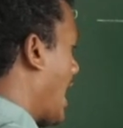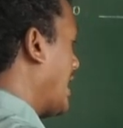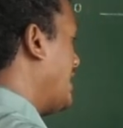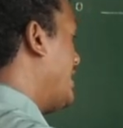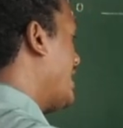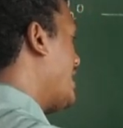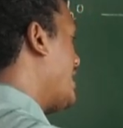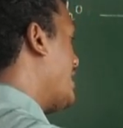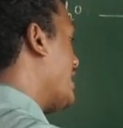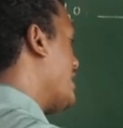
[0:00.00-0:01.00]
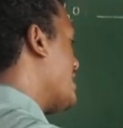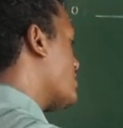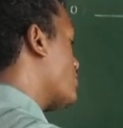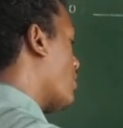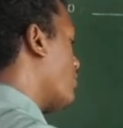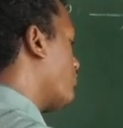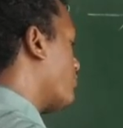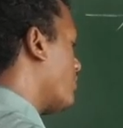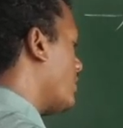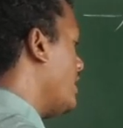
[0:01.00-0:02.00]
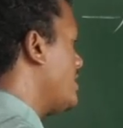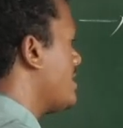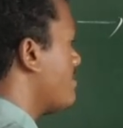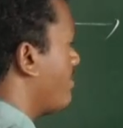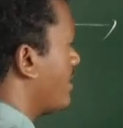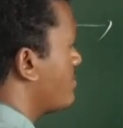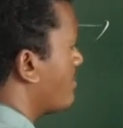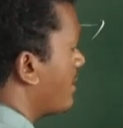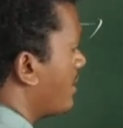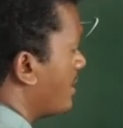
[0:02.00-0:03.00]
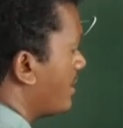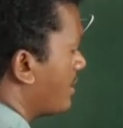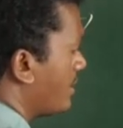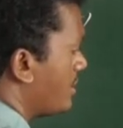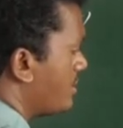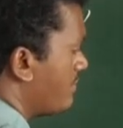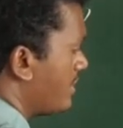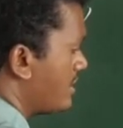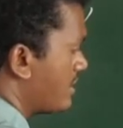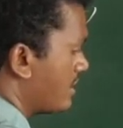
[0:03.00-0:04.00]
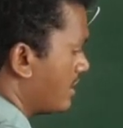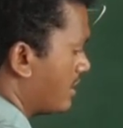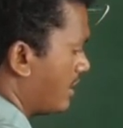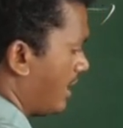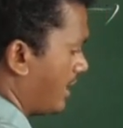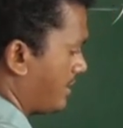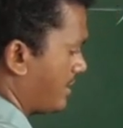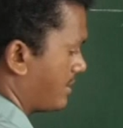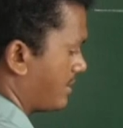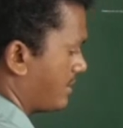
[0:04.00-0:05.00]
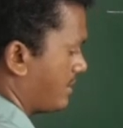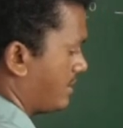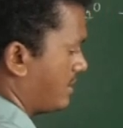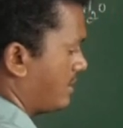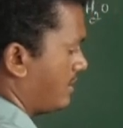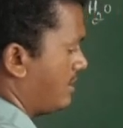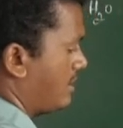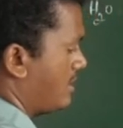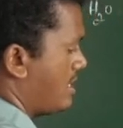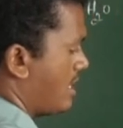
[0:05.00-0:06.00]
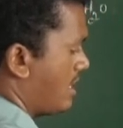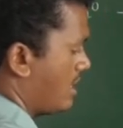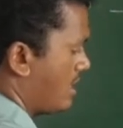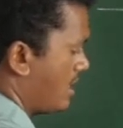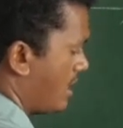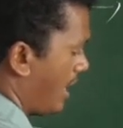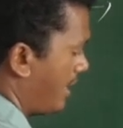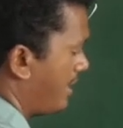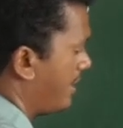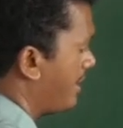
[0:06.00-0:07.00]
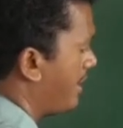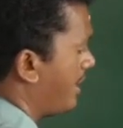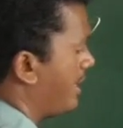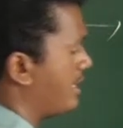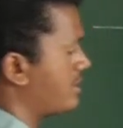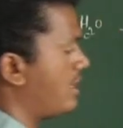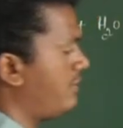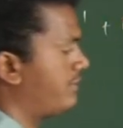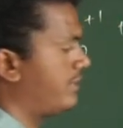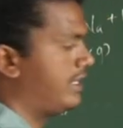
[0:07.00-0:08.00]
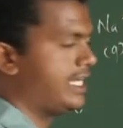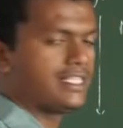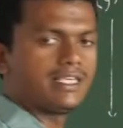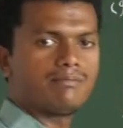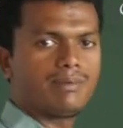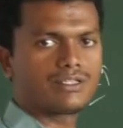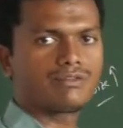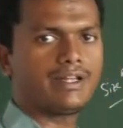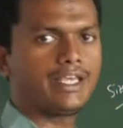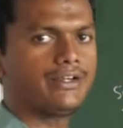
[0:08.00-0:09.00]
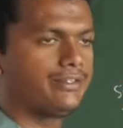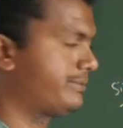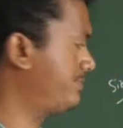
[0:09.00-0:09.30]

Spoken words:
hydrated radius of lithium plus 1 is with like this. This is the hydrated radius of lithium plus 1 ion.